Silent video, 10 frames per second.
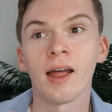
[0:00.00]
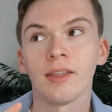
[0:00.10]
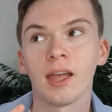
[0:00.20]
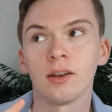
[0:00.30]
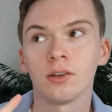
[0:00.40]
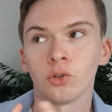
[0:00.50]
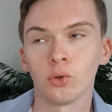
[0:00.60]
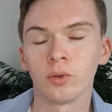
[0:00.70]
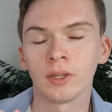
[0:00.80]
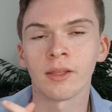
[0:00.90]
and then
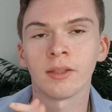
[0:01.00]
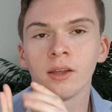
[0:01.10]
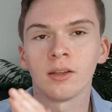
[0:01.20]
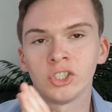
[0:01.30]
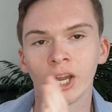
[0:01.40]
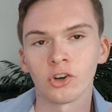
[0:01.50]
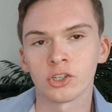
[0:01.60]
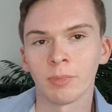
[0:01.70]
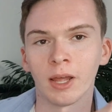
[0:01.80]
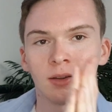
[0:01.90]
to get the gender
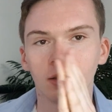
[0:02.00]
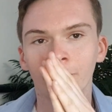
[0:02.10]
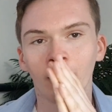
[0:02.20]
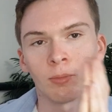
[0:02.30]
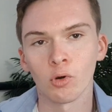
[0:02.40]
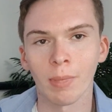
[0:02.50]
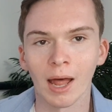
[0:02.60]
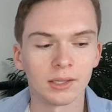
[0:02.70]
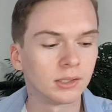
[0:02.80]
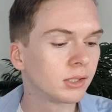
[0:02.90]
split a bit more
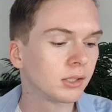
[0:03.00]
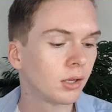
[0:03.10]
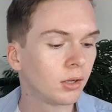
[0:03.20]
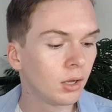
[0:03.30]
balanced.